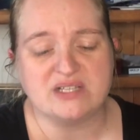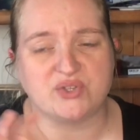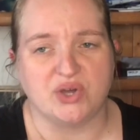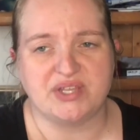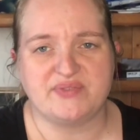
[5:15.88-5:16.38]

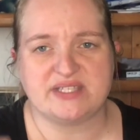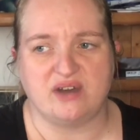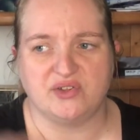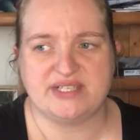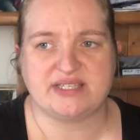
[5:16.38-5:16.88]
So
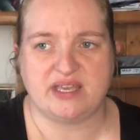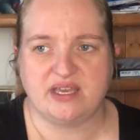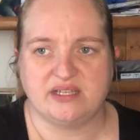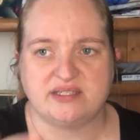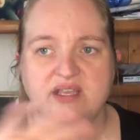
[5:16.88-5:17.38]
all these
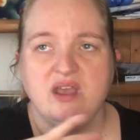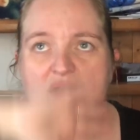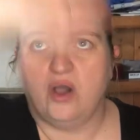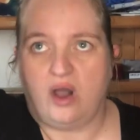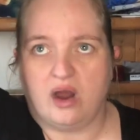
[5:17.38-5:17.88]
kids
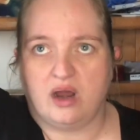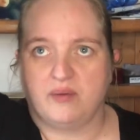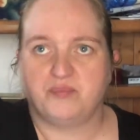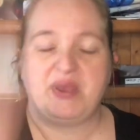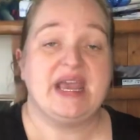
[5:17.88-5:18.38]

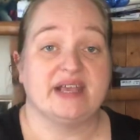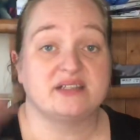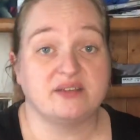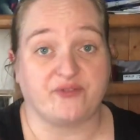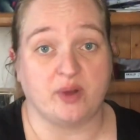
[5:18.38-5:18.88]
are
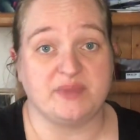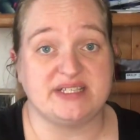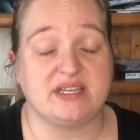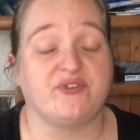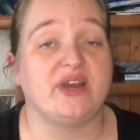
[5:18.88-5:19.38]
picked from
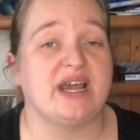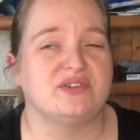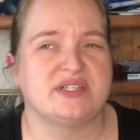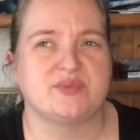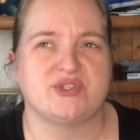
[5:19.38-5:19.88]
these different
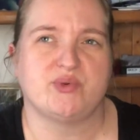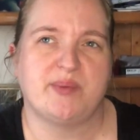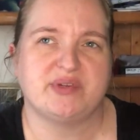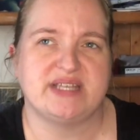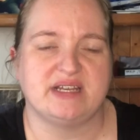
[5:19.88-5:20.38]
houses, which are
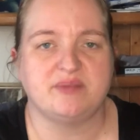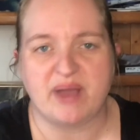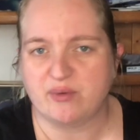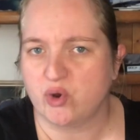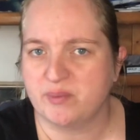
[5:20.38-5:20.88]
represented
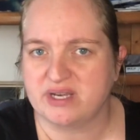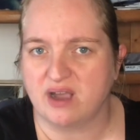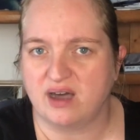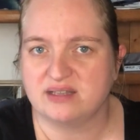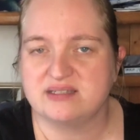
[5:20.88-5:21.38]
by Roman
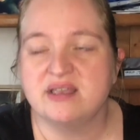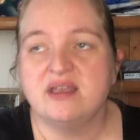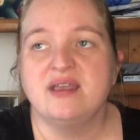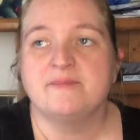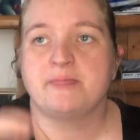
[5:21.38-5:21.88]
gods.
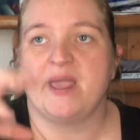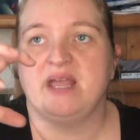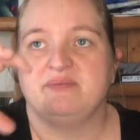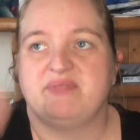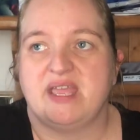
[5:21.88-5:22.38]

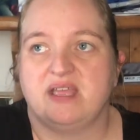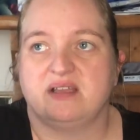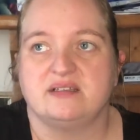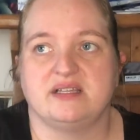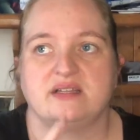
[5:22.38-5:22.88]
And
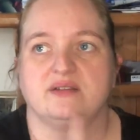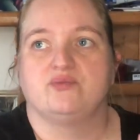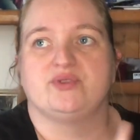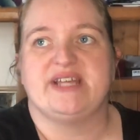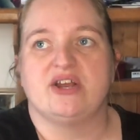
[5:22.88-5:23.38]

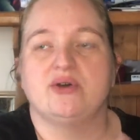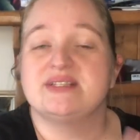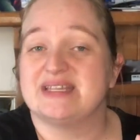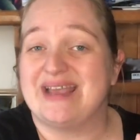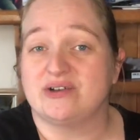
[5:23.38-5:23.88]
Darrow
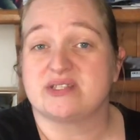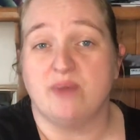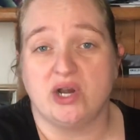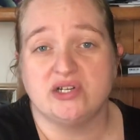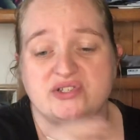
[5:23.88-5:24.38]
is in House
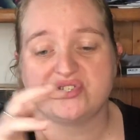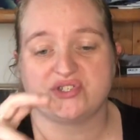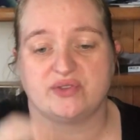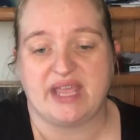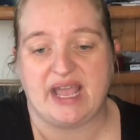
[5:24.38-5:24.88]
Mars,
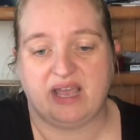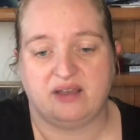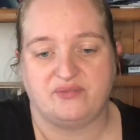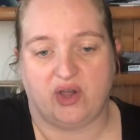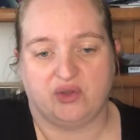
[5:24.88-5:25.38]
so they
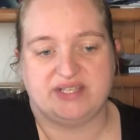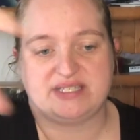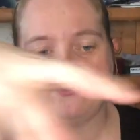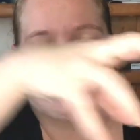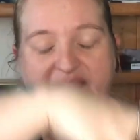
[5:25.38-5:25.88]
have all
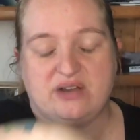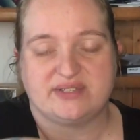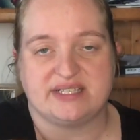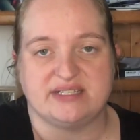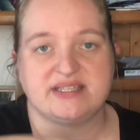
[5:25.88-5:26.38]
these different
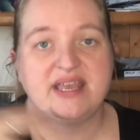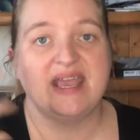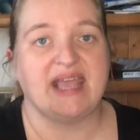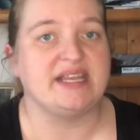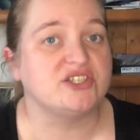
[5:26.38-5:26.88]
houses,
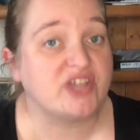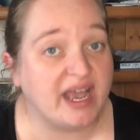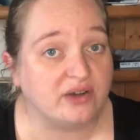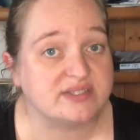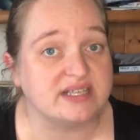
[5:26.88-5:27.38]
and each
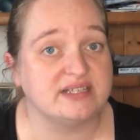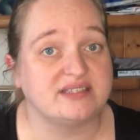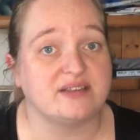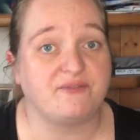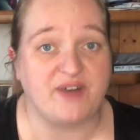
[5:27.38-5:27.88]
house
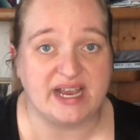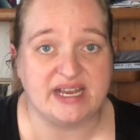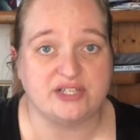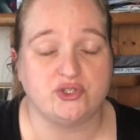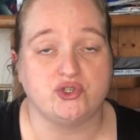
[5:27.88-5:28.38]
is
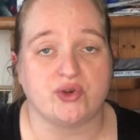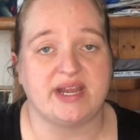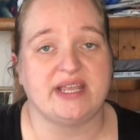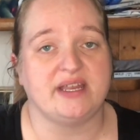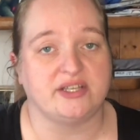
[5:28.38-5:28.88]
fighting to
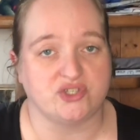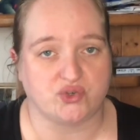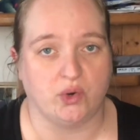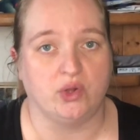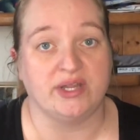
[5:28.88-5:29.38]
try to gain
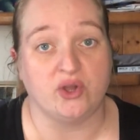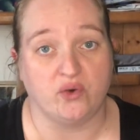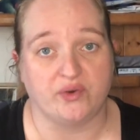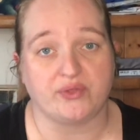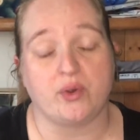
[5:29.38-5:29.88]
control and
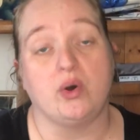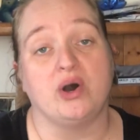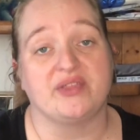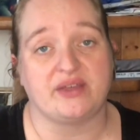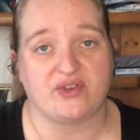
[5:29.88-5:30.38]
overthrow
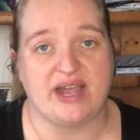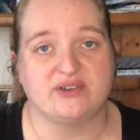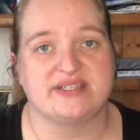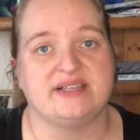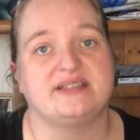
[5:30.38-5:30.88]
all the other
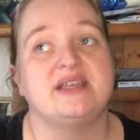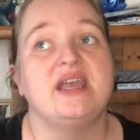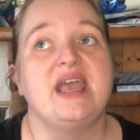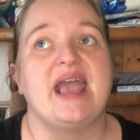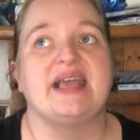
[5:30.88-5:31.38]
houses
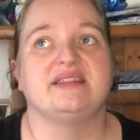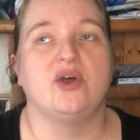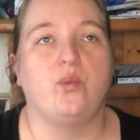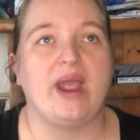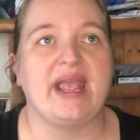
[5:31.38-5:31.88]

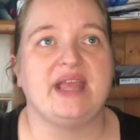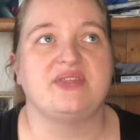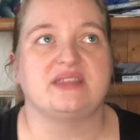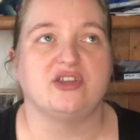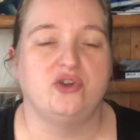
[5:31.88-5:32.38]
the way
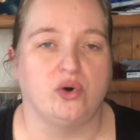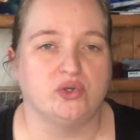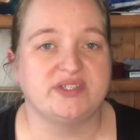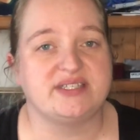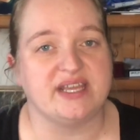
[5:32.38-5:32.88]
that the
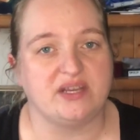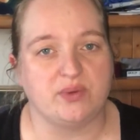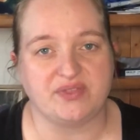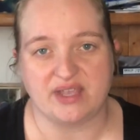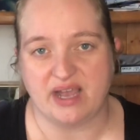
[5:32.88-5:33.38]
Golds did
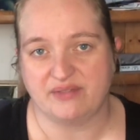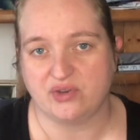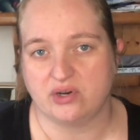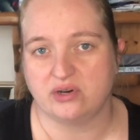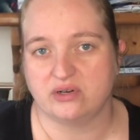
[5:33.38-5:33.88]
with the
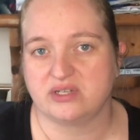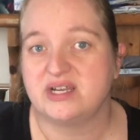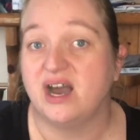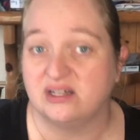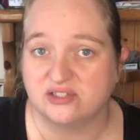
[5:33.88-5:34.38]
other
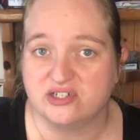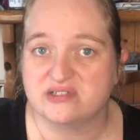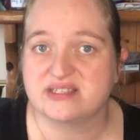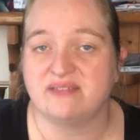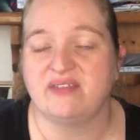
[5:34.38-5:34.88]

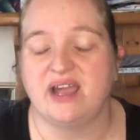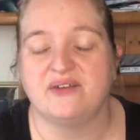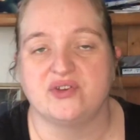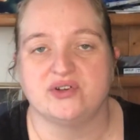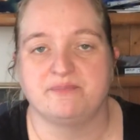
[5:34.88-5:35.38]
colors and the
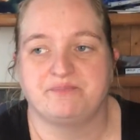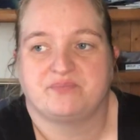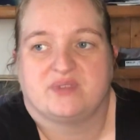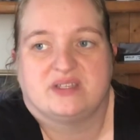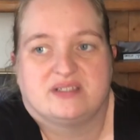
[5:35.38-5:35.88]
other
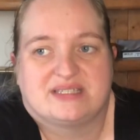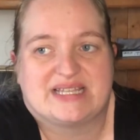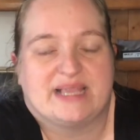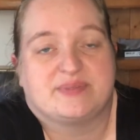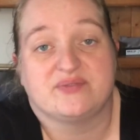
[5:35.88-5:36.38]

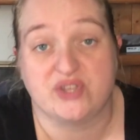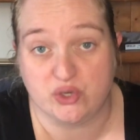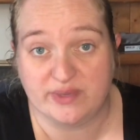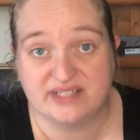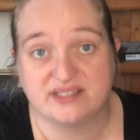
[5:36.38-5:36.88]
types of
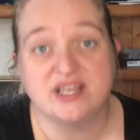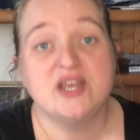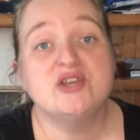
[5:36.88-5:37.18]
humans.